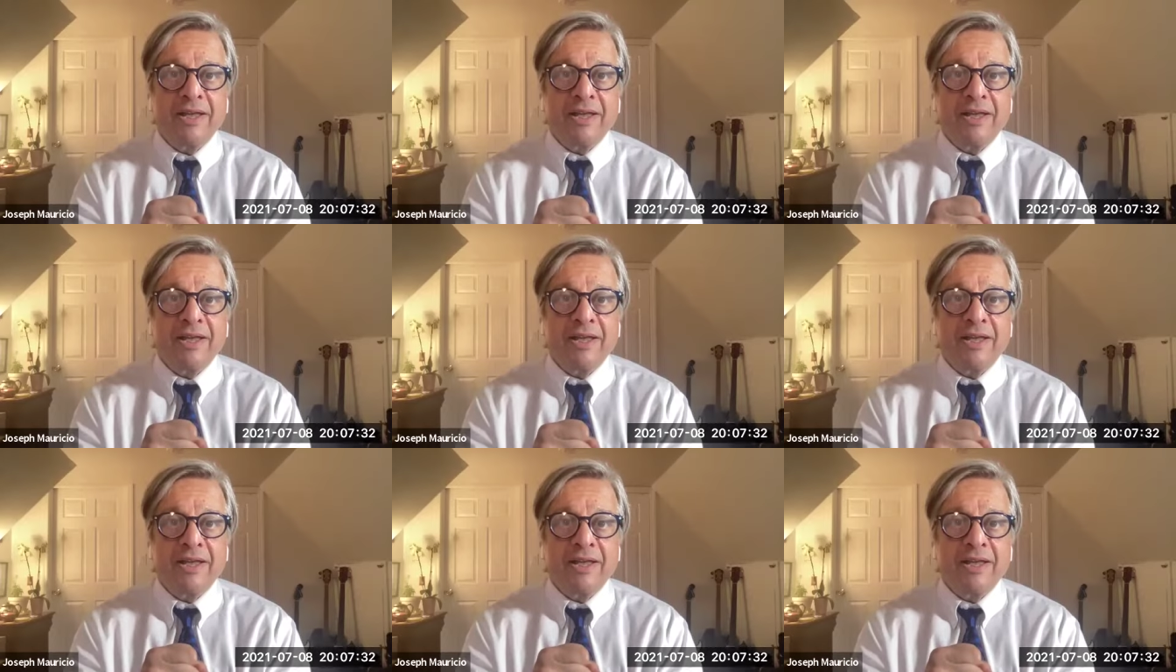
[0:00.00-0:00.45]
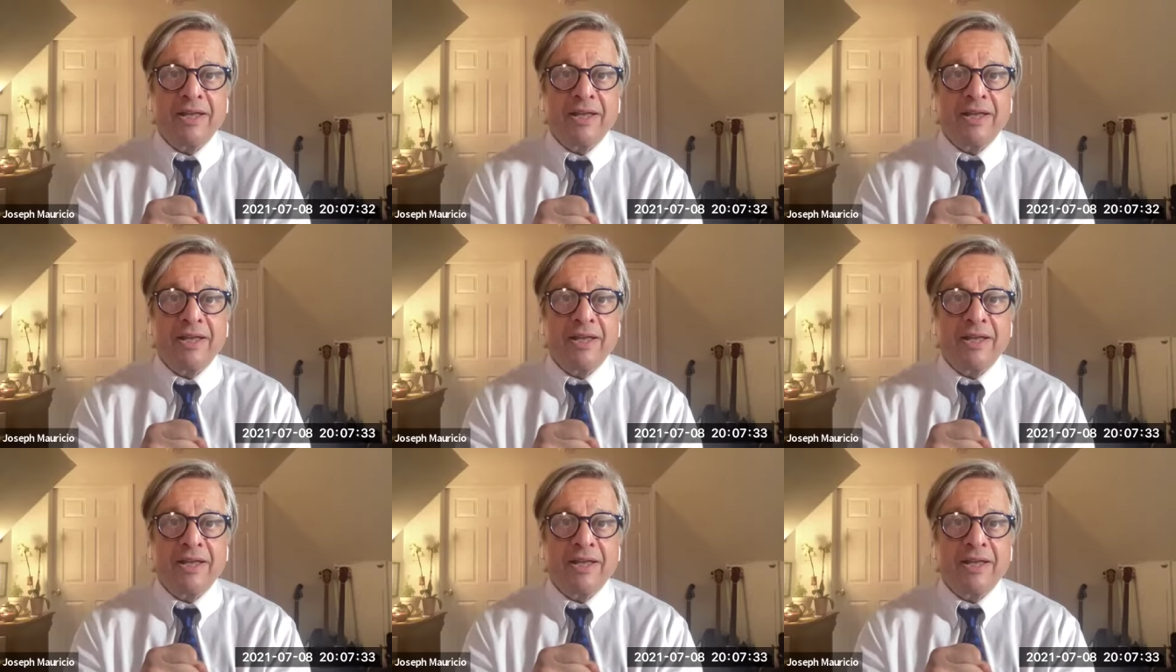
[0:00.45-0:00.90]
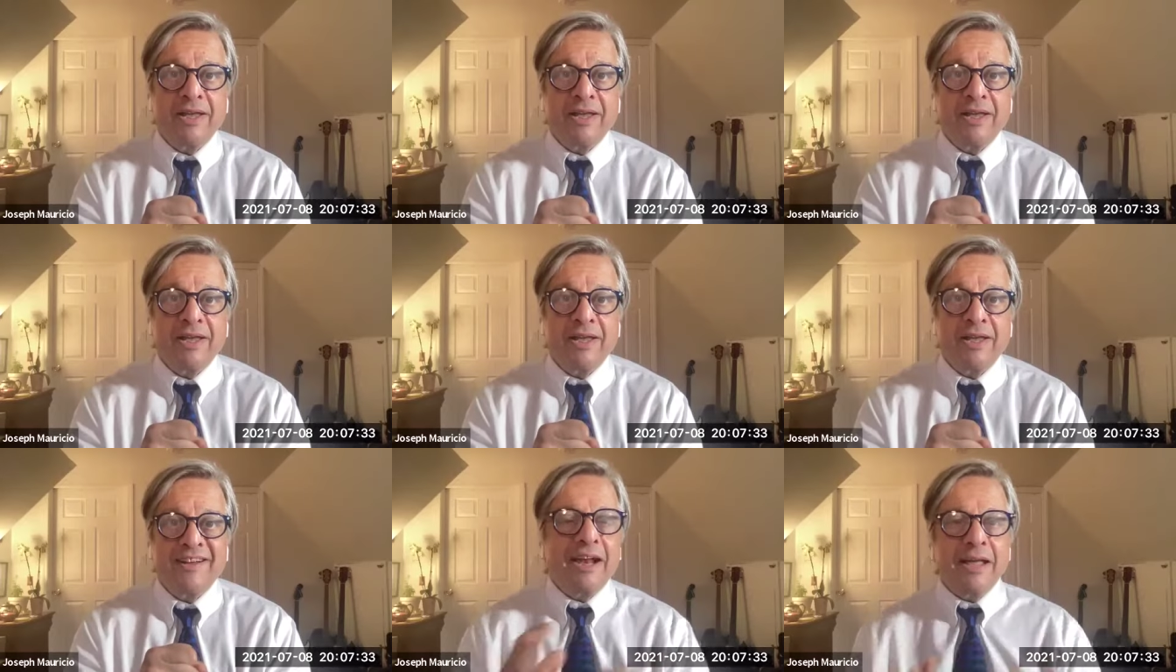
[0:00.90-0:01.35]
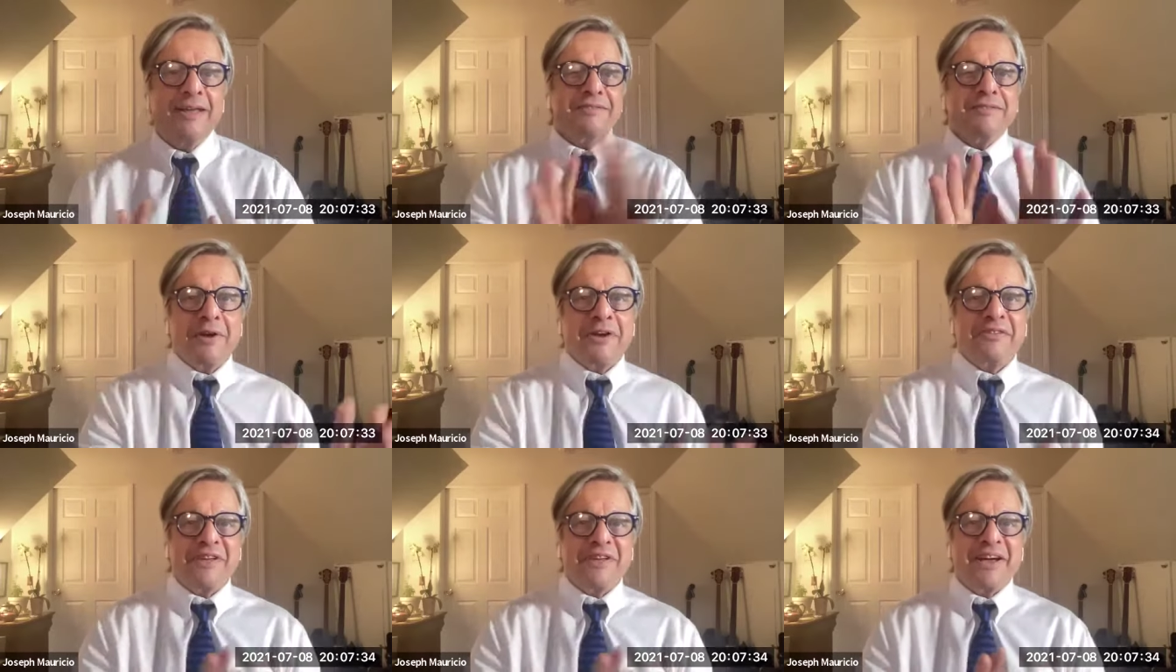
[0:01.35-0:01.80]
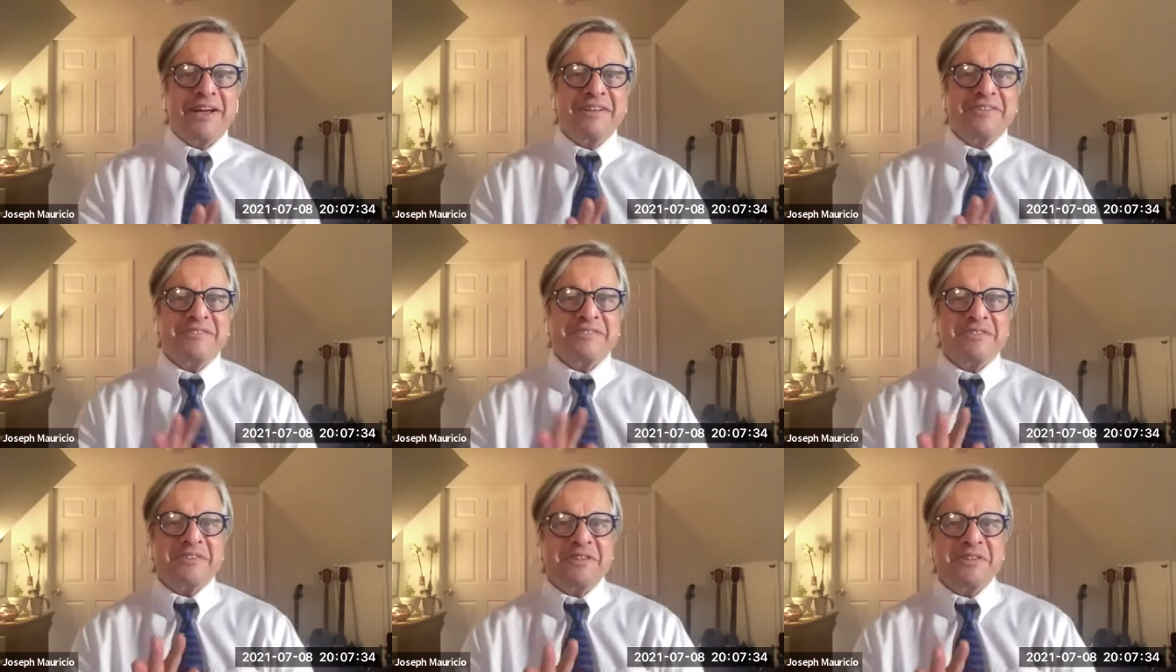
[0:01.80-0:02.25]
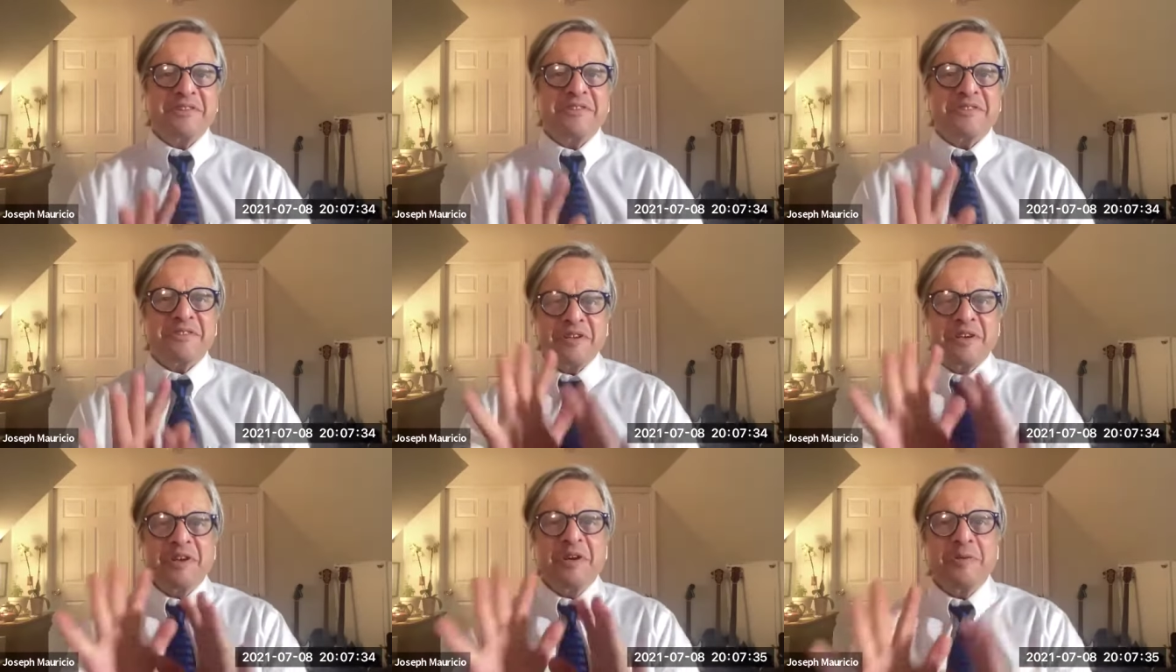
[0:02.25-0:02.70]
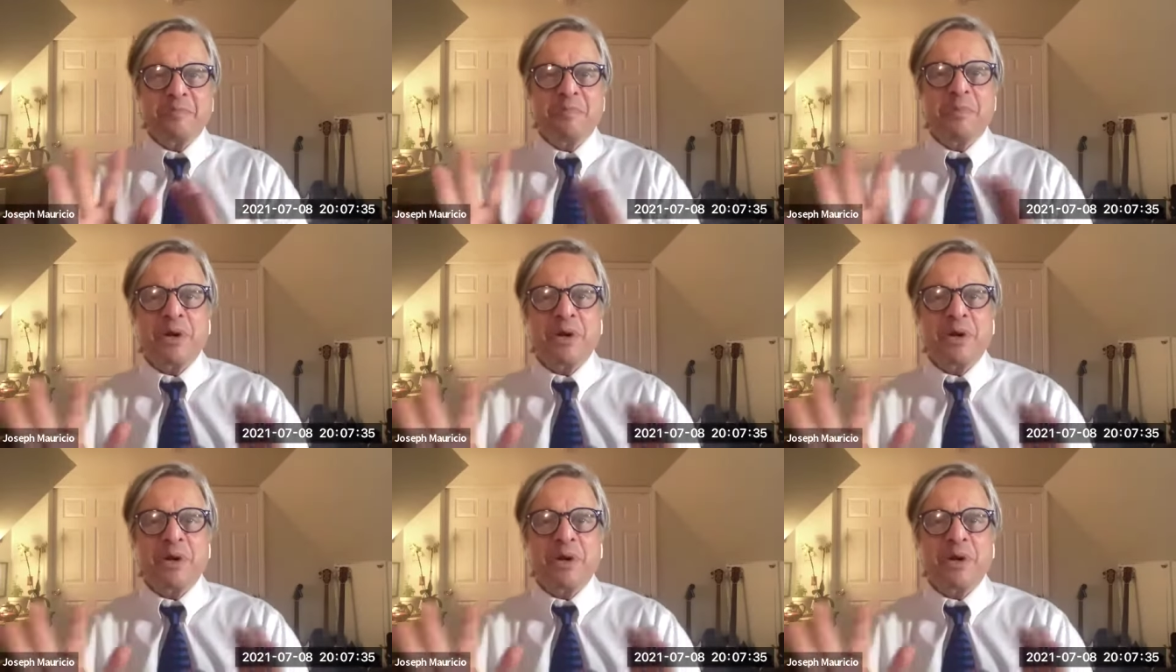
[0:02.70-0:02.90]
And I think there's not direct science to this,